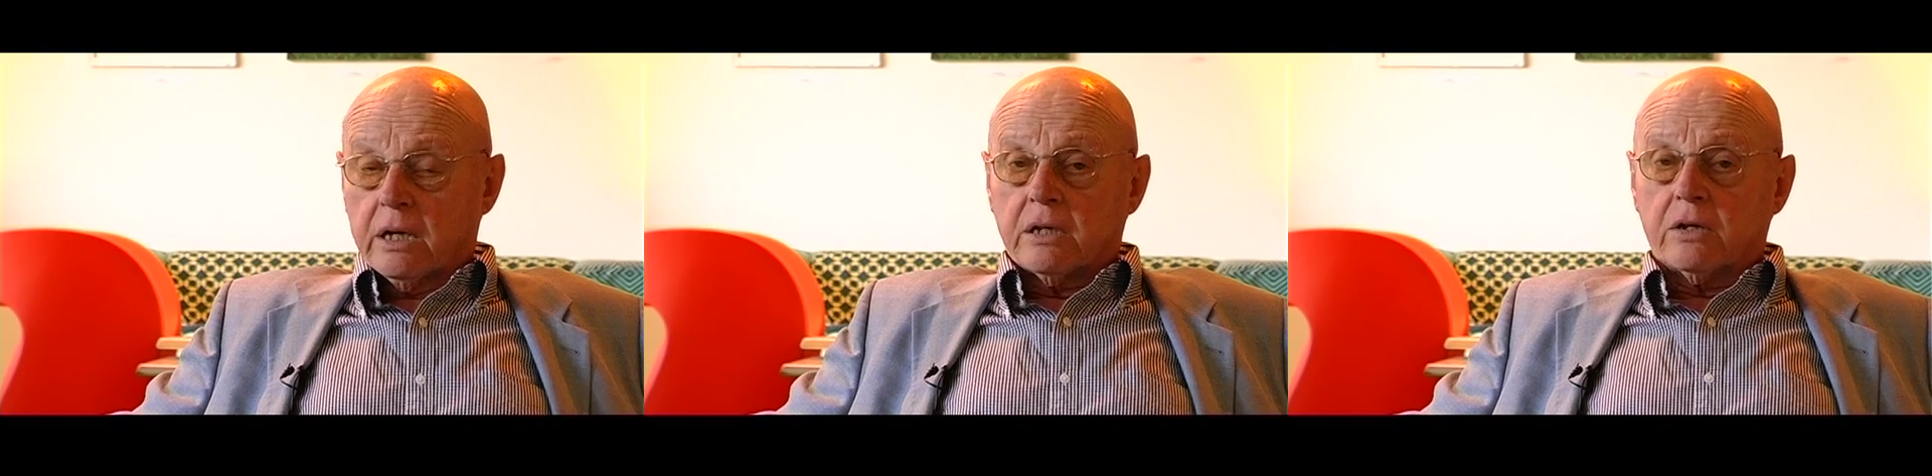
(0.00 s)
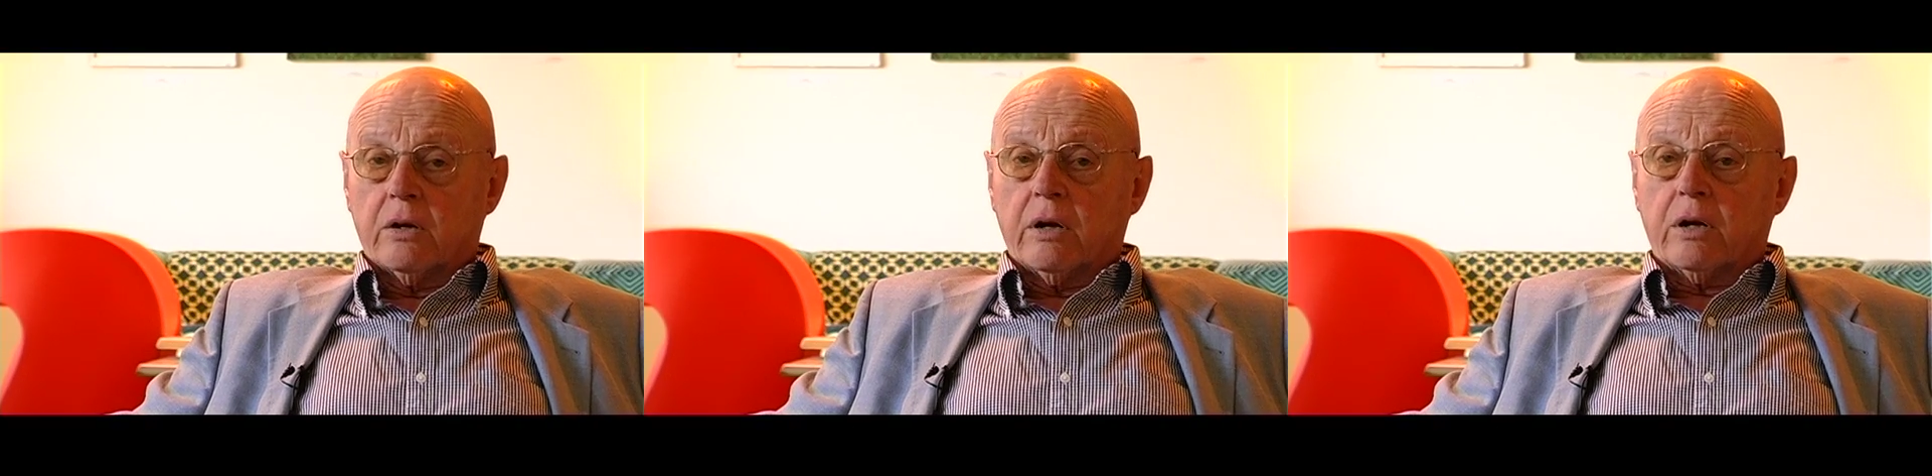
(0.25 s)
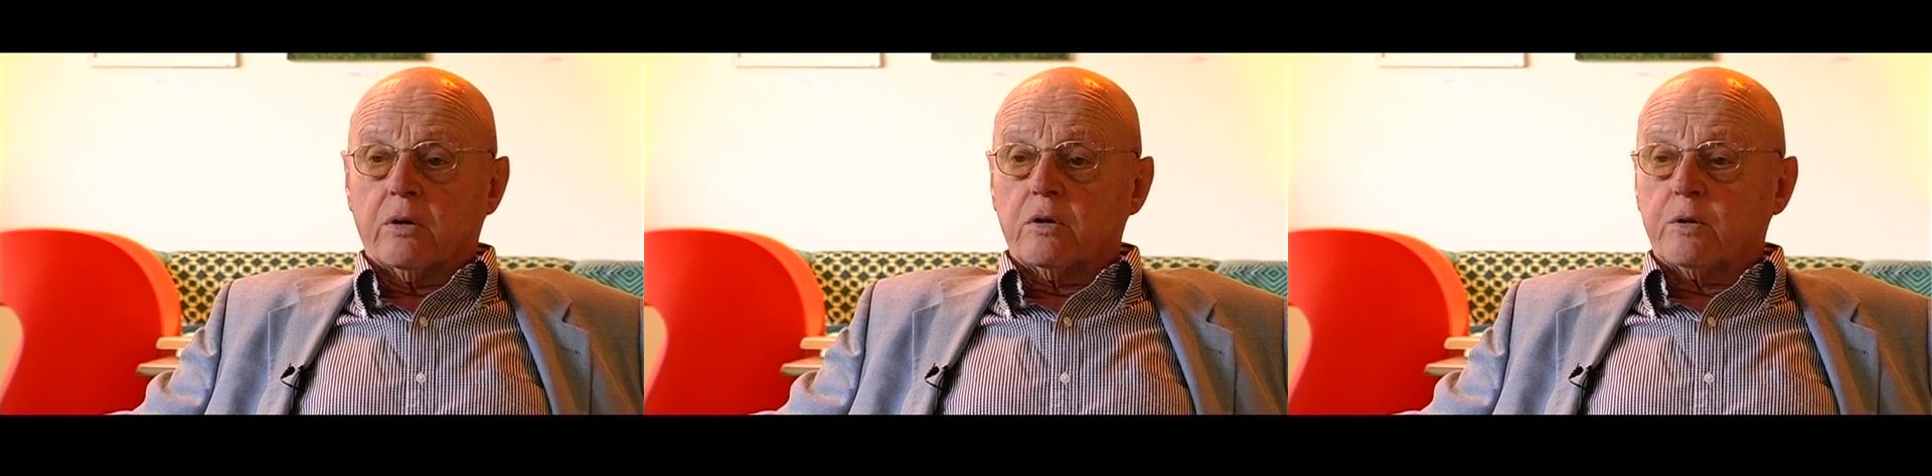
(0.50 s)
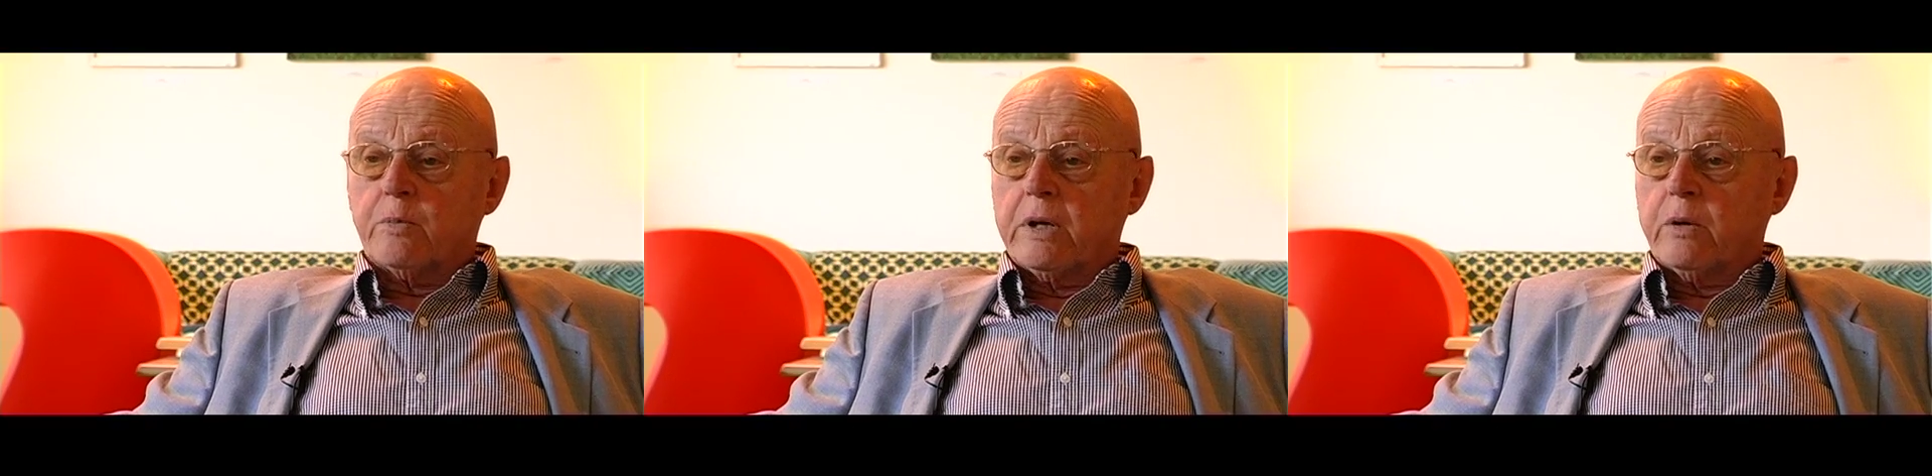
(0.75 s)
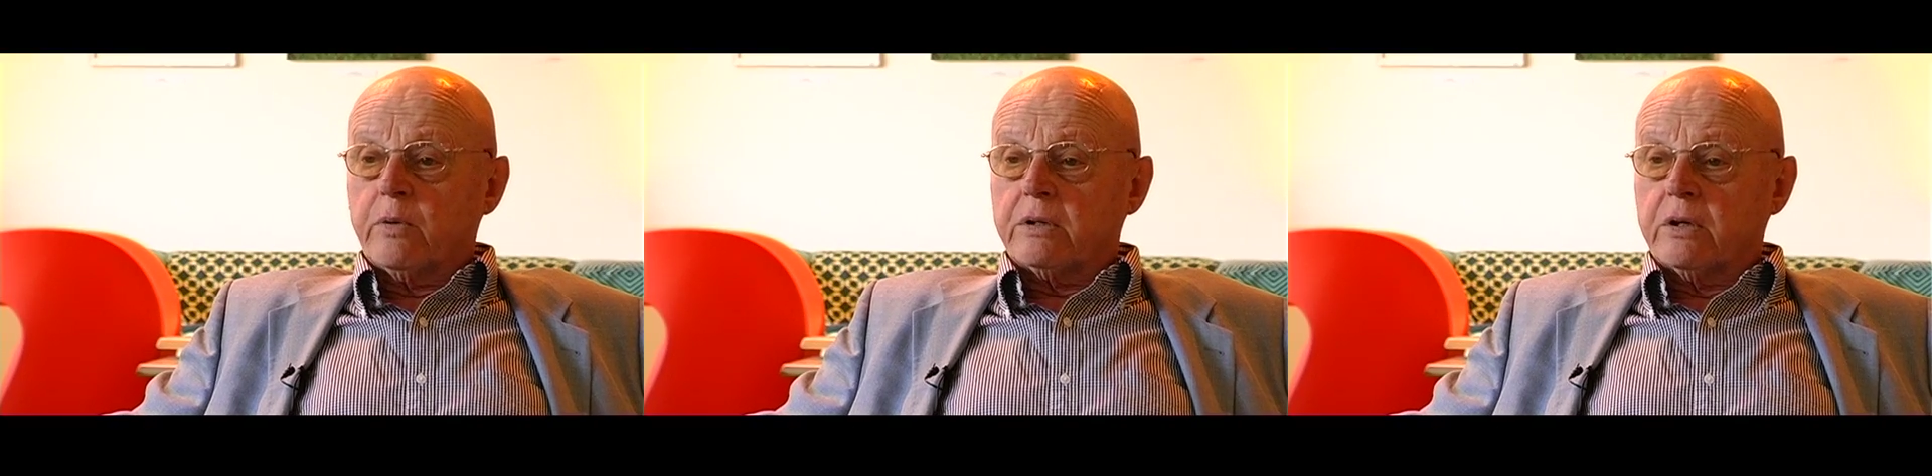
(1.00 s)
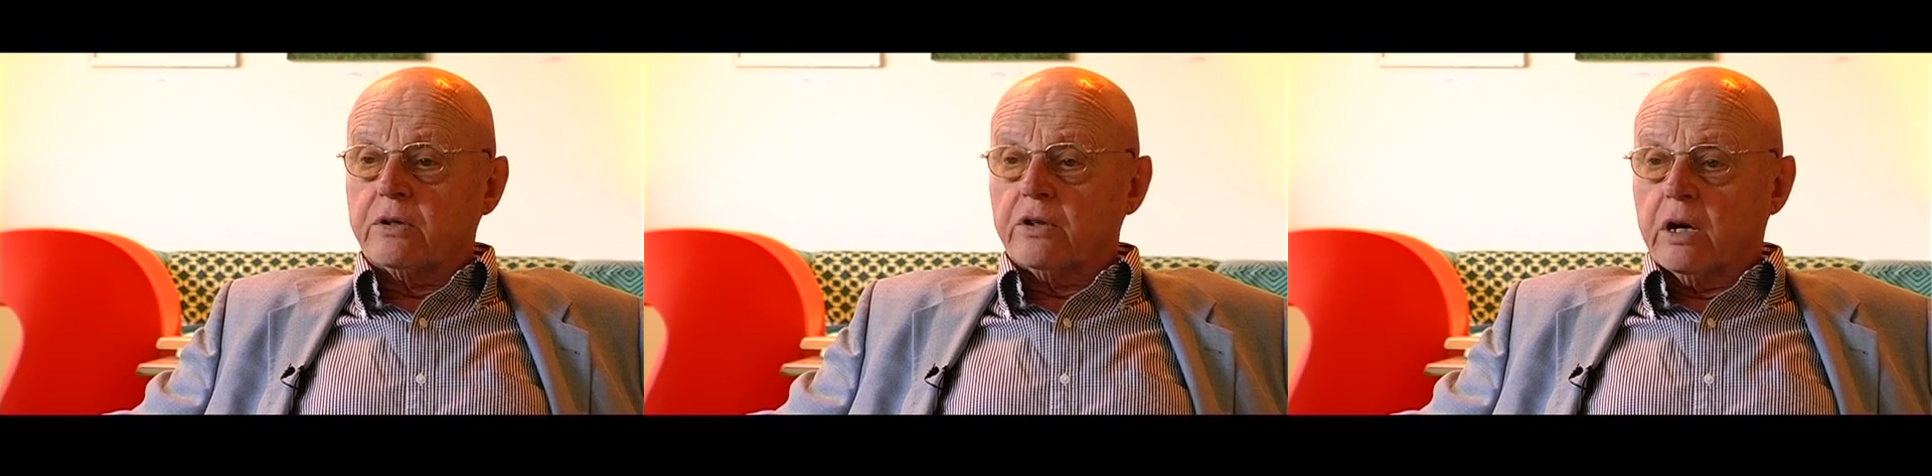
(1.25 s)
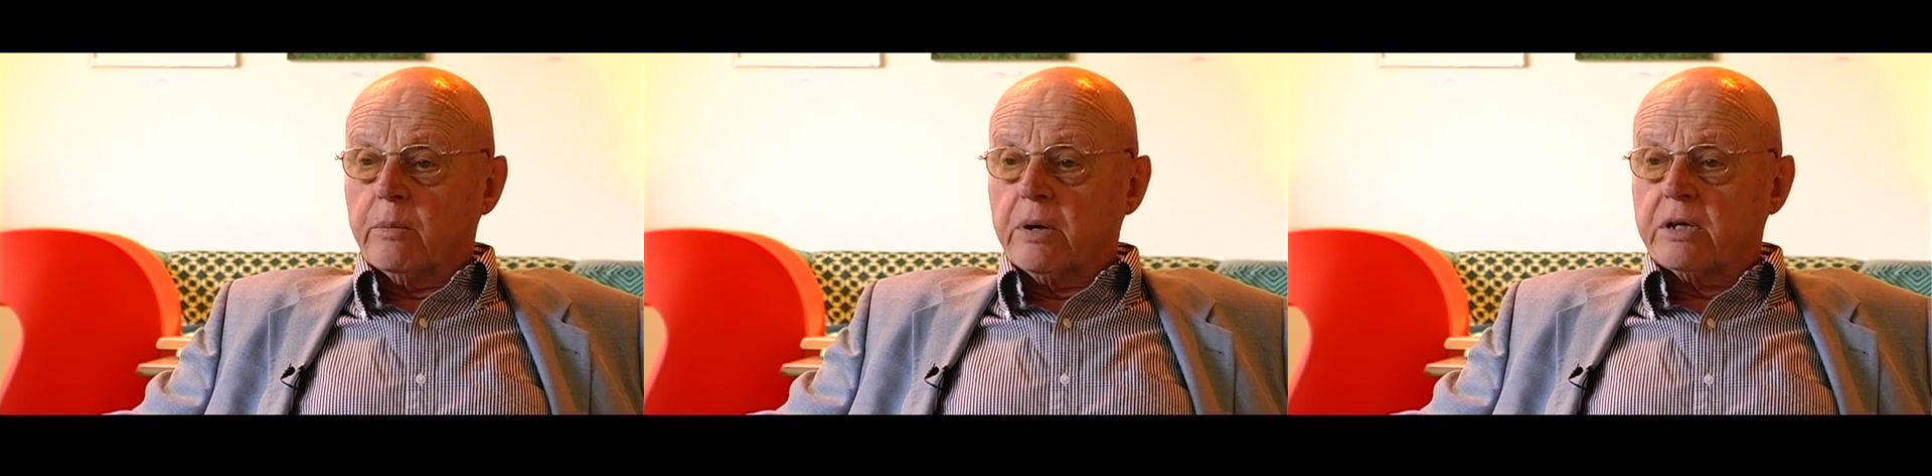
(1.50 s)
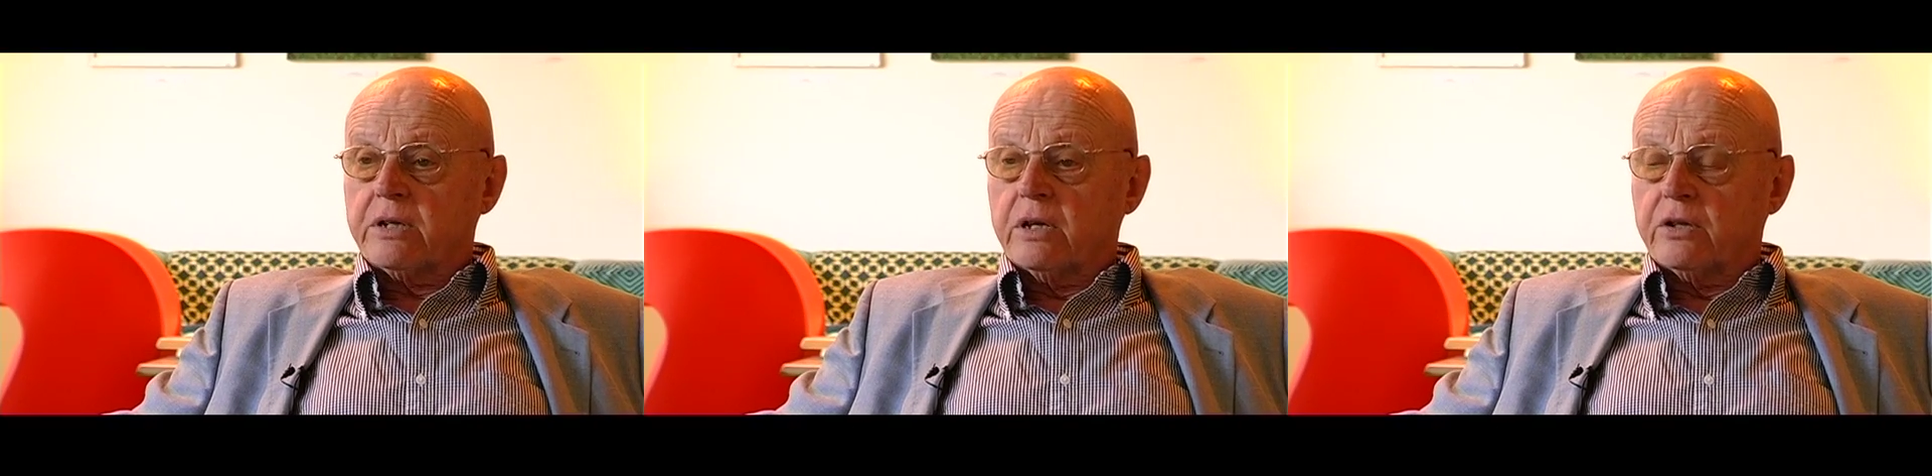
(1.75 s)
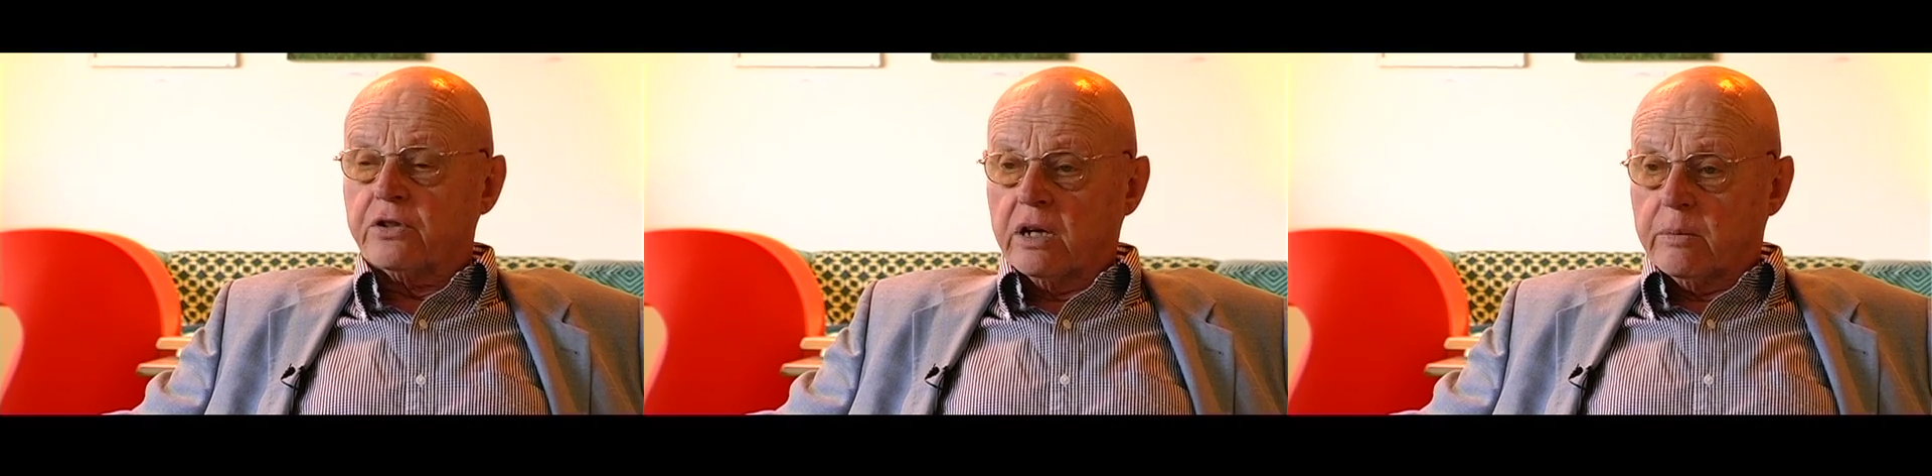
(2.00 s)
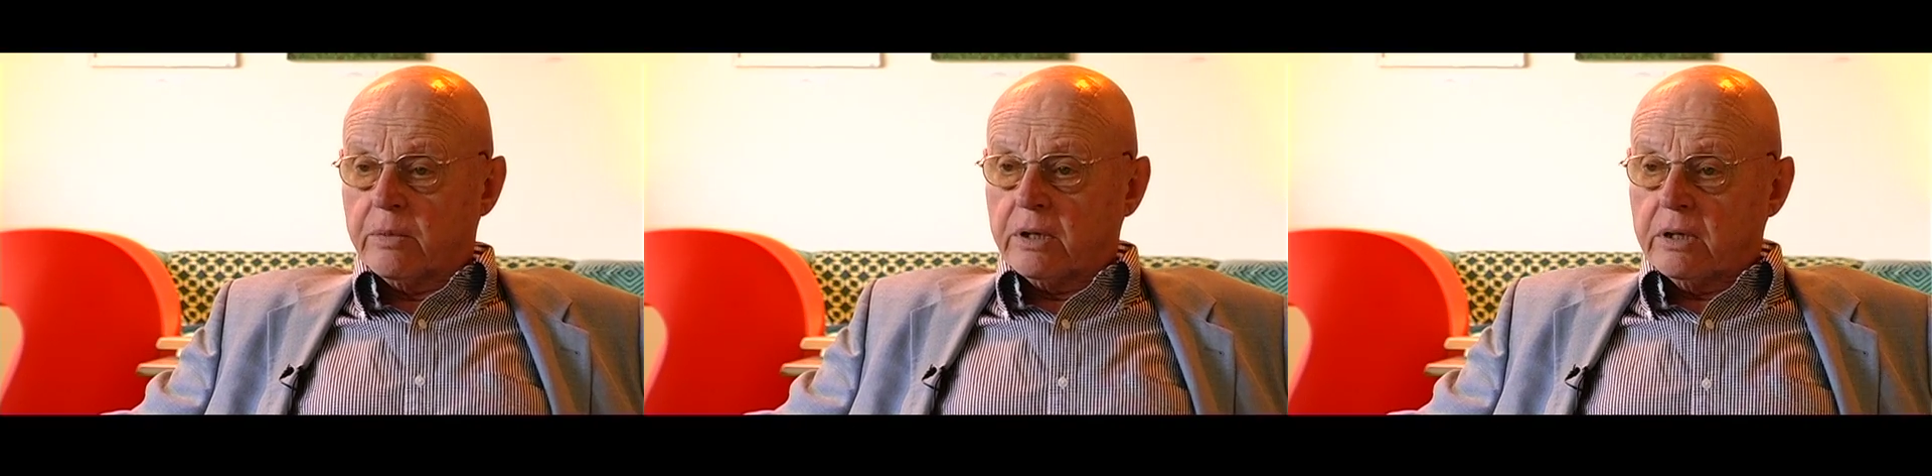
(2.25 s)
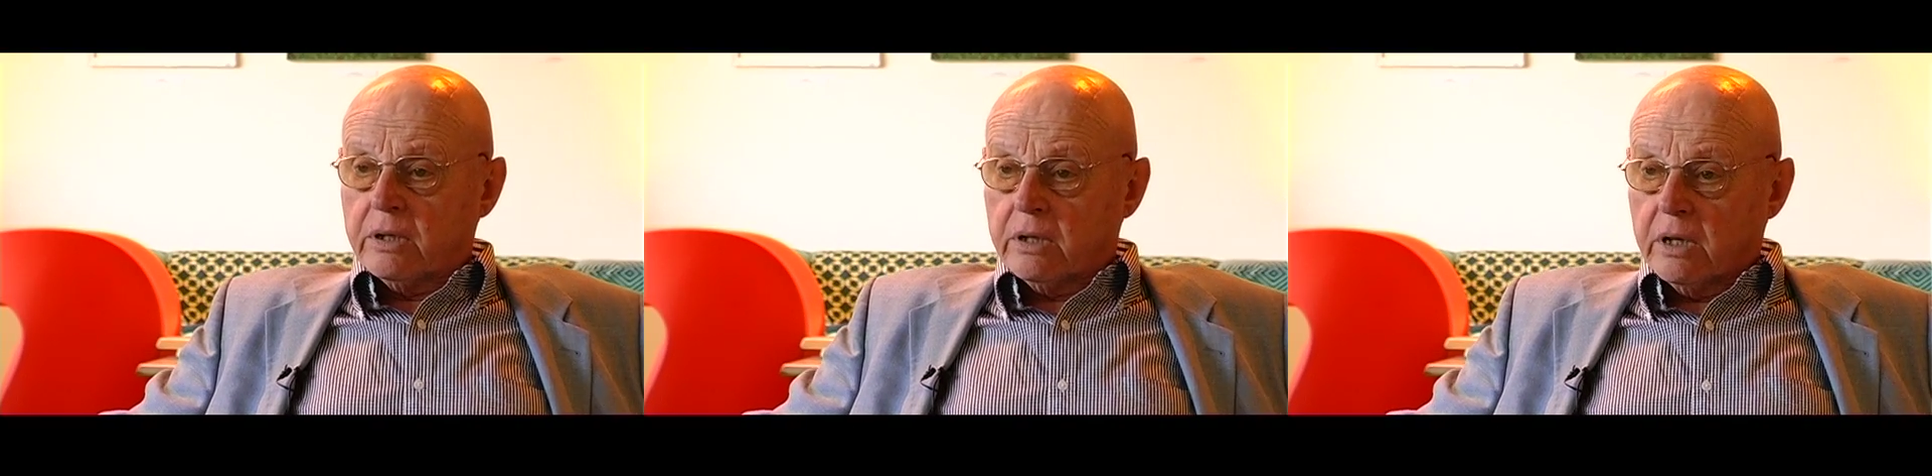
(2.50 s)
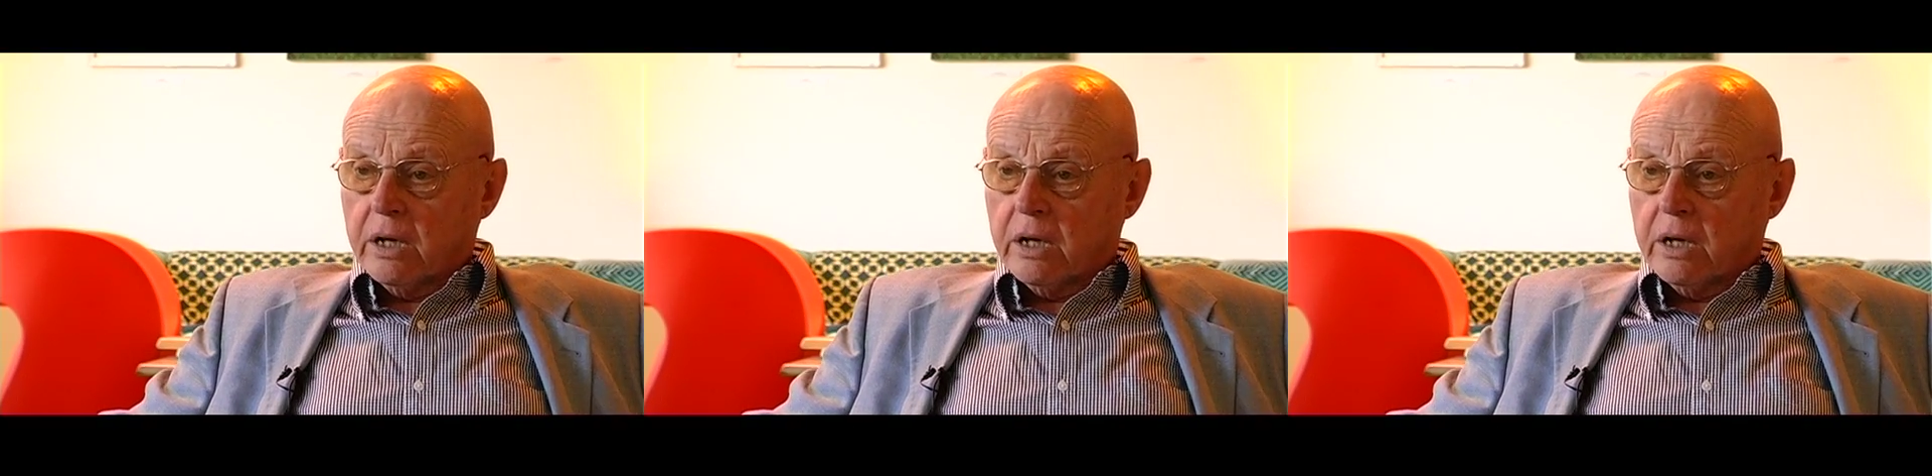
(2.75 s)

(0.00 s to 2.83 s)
So I could speak with the Germans in German,